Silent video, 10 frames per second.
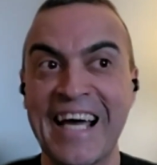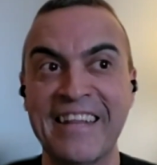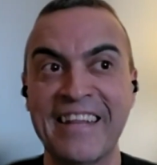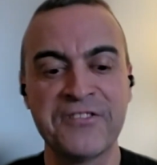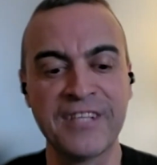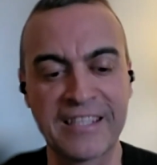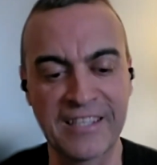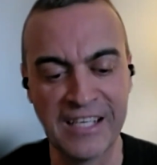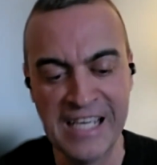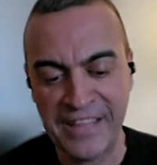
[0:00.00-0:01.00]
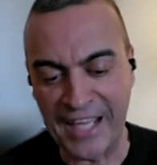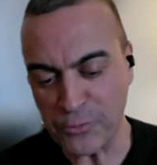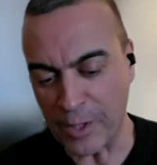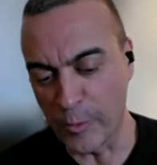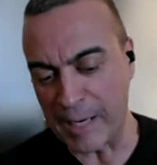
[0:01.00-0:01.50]
Yeah, that's like the,
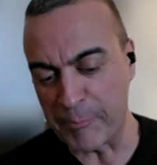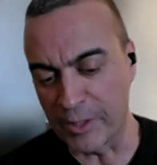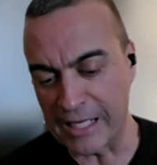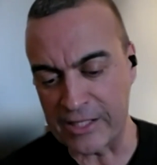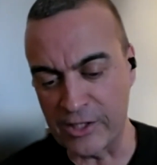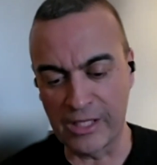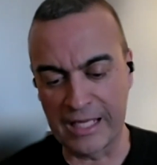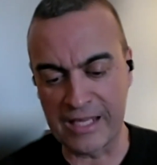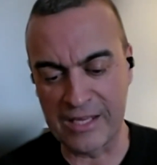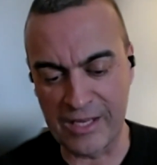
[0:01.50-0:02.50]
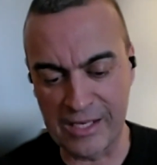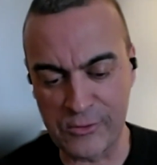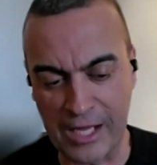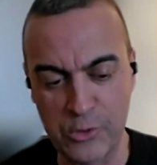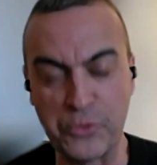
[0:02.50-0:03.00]
that's why when I put like,
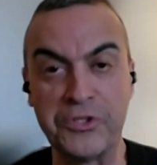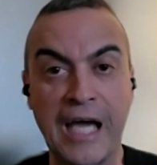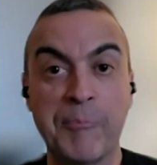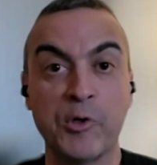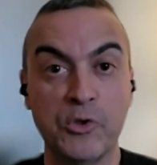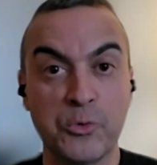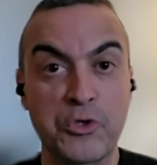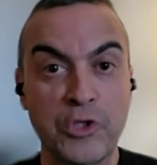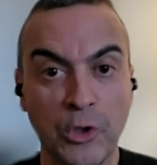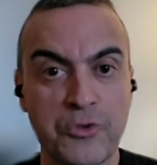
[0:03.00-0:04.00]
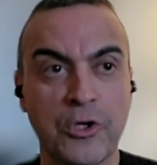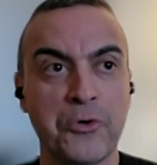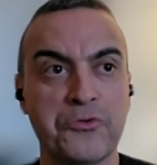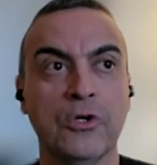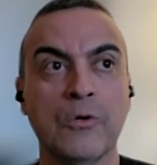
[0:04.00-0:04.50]
as you see, I produce shows
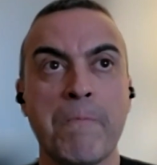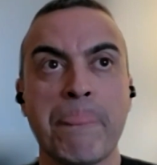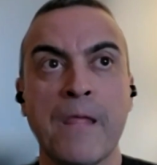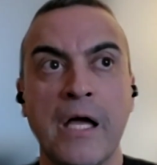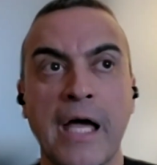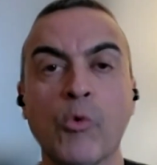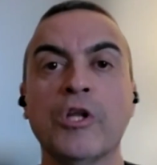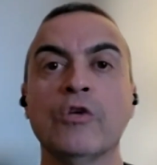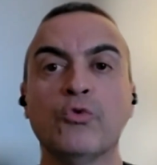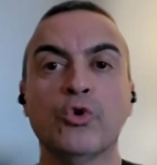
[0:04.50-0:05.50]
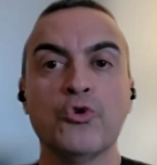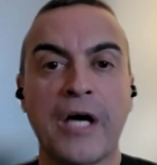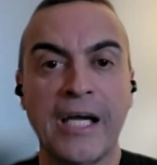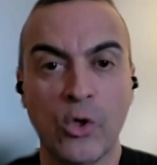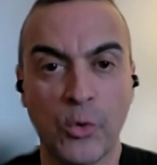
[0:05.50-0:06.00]
also. And one of the
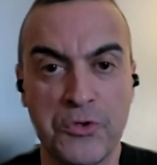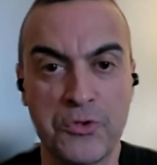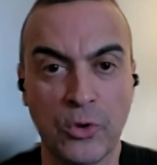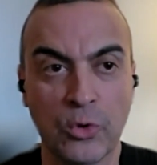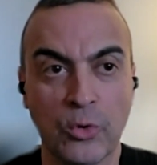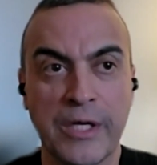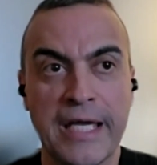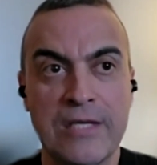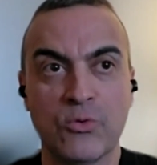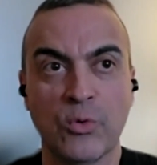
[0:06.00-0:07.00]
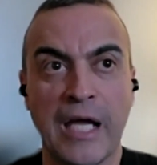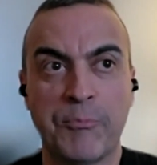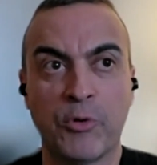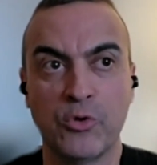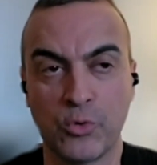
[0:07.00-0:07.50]
rules I always do is when
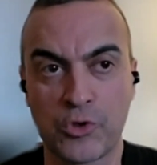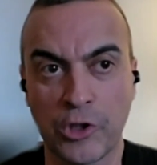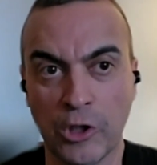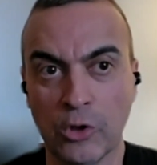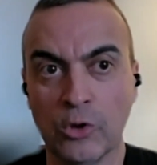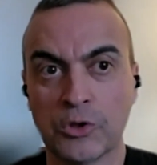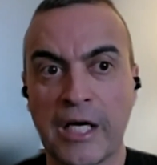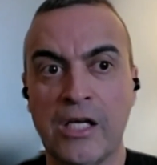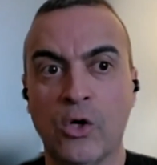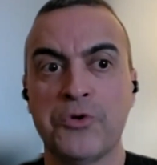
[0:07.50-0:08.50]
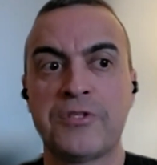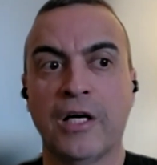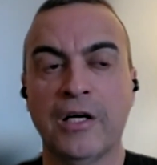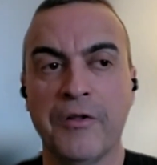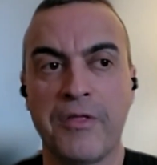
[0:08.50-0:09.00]
I produce shows, I always
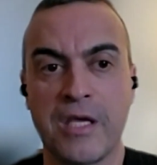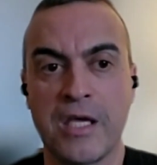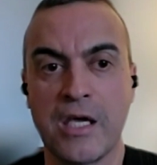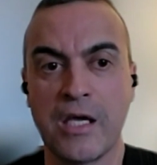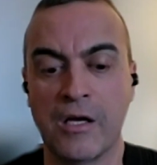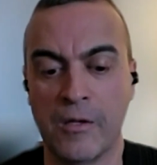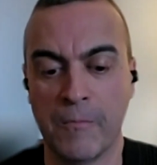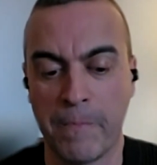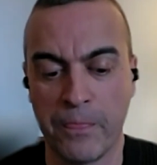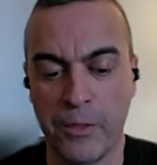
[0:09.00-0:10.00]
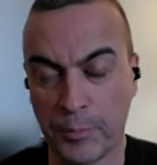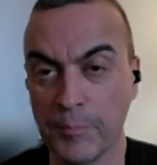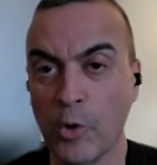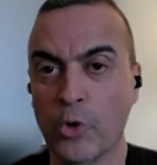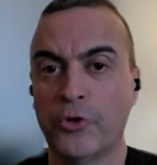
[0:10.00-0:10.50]
tell the
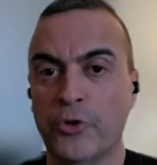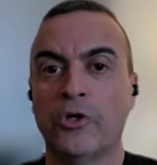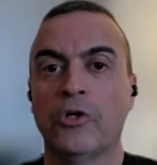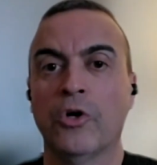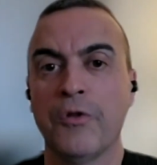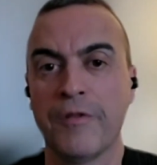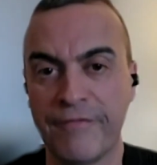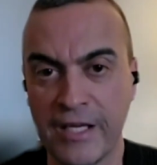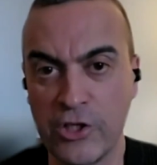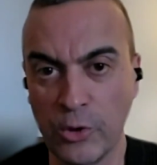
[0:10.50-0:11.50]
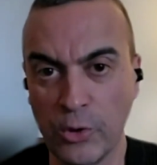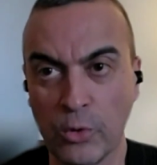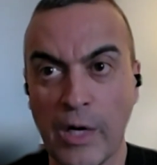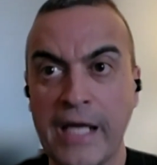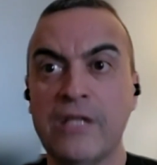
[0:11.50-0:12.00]
promoter or the
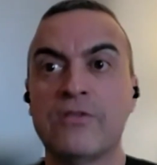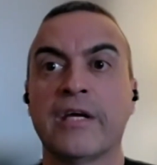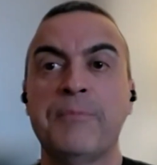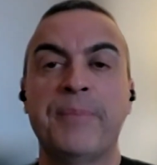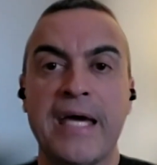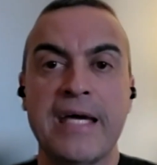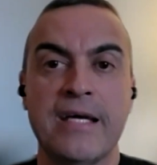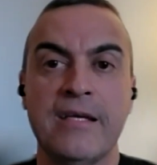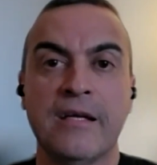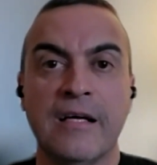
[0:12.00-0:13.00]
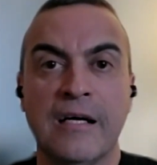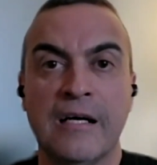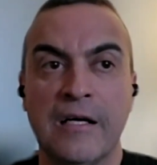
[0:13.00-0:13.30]
venue, I need to get paid